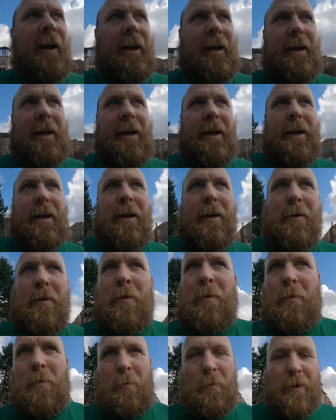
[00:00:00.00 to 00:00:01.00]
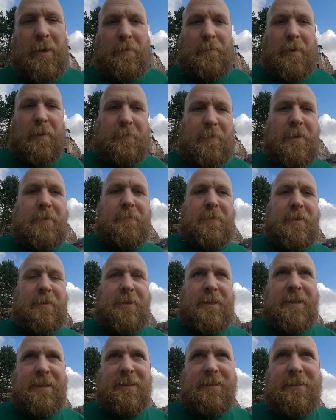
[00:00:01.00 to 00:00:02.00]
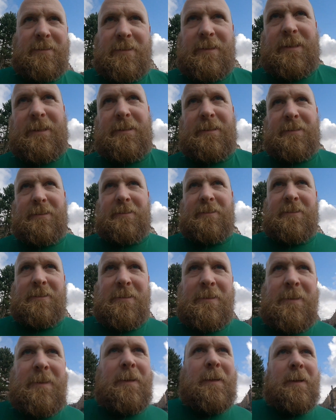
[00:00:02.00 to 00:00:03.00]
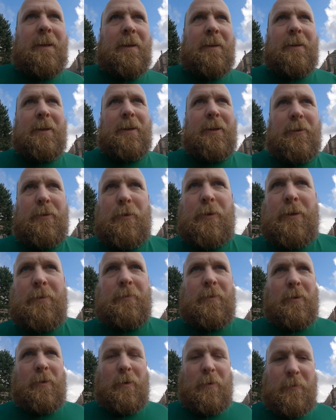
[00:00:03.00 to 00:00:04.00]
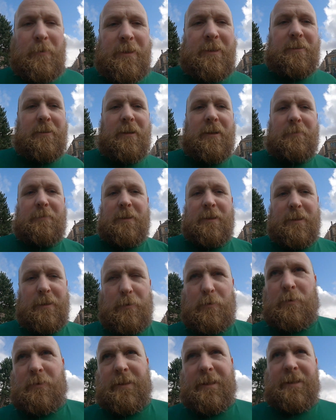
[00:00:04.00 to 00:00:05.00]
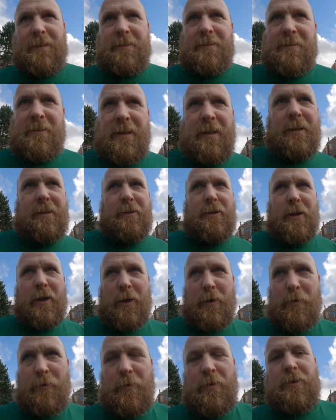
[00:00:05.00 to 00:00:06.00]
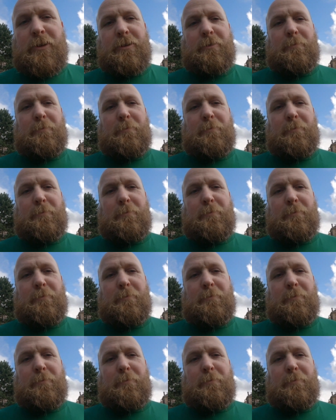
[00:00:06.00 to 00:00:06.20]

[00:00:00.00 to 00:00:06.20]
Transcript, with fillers: Uh, one of my favourite things is that, you know, you've got all these lovely little signs telling you how you